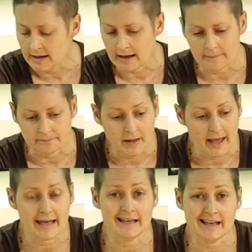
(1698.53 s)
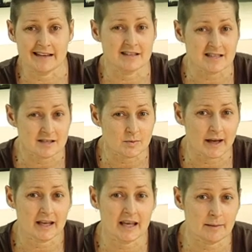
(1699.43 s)
Um, and again, this is
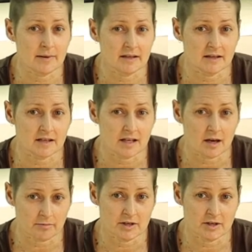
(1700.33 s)
where keeping the